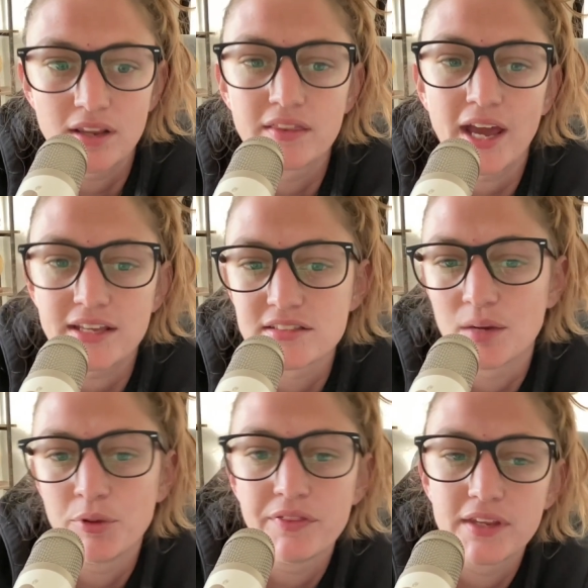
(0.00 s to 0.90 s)
that
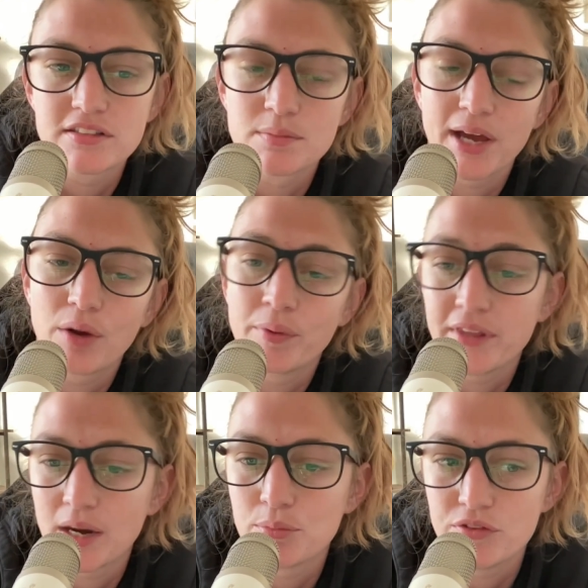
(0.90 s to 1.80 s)
someone thinks about when
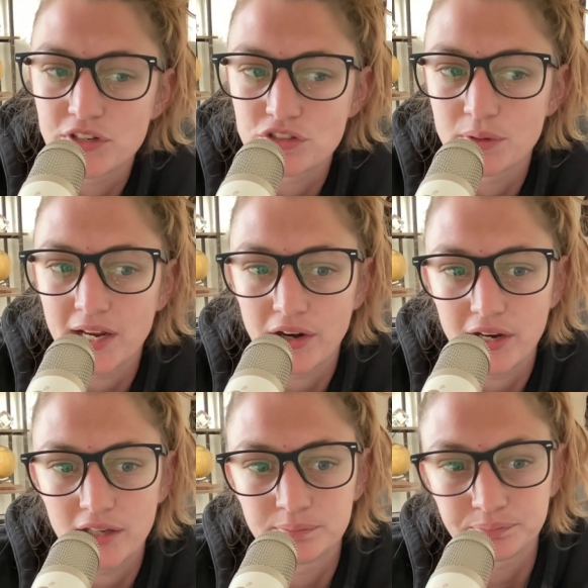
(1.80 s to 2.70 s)
they are moving to an area.